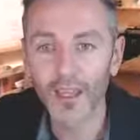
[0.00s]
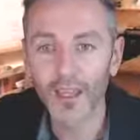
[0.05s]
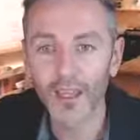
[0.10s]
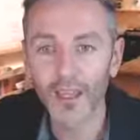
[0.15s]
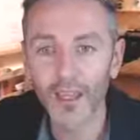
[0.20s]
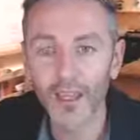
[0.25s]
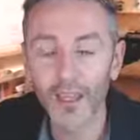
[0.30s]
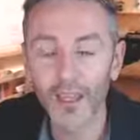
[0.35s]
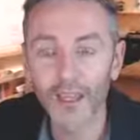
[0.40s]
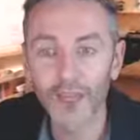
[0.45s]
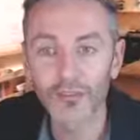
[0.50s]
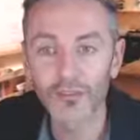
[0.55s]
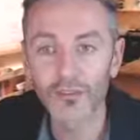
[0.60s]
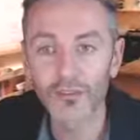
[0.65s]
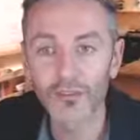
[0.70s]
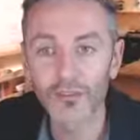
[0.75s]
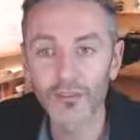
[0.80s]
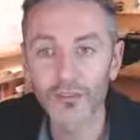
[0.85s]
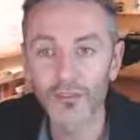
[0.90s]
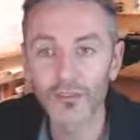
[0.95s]
I had
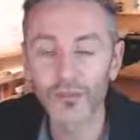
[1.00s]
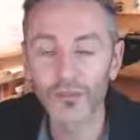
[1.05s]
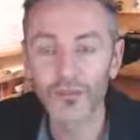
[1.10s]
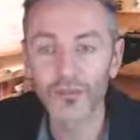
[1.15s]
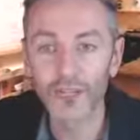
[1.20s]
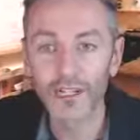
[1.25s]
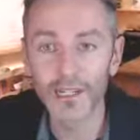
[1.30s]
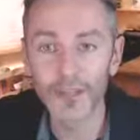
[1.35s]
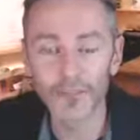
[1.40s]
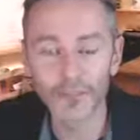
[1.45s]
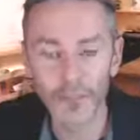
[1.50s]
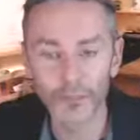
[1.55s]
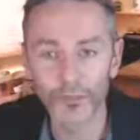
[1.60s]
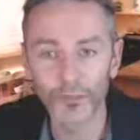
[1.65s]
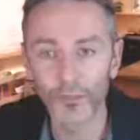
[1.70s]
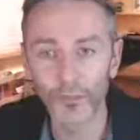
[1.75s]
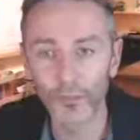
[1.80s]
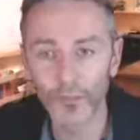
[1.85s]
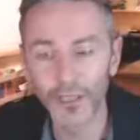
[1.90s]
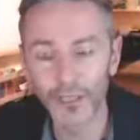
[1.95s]
two really
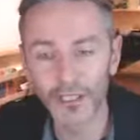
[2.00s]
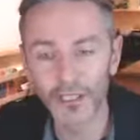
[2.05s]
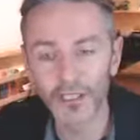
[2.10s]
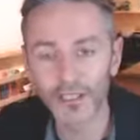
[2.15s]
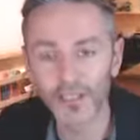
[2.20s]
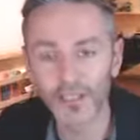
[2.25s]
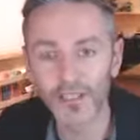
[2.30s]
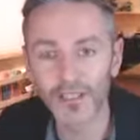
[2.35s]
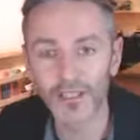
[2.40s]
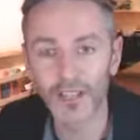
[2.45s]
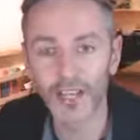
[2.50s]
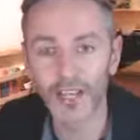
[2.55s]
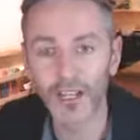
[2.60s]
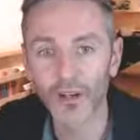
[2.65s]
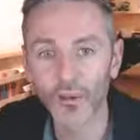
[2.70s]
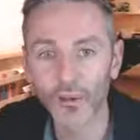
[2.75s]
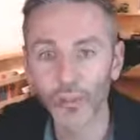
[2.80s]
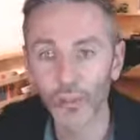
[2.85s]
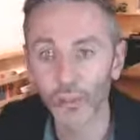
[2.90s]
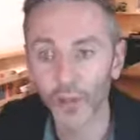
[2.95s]
memorable patients,
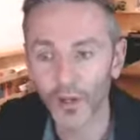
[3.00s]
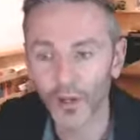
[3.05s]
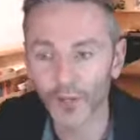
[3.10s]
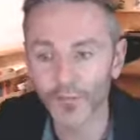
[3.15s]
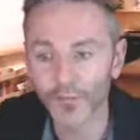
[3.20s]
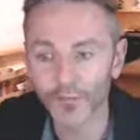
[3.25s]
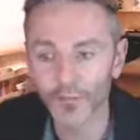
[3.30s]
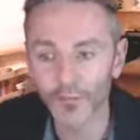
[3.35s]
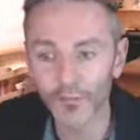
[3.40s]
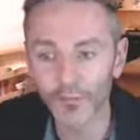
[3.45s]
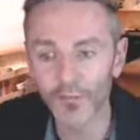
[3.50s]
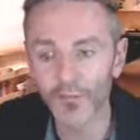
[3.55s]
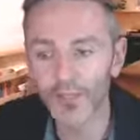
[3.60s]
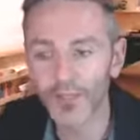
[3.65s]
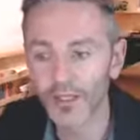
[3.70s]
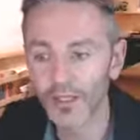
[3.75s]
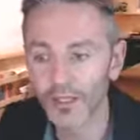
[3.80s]
and one of them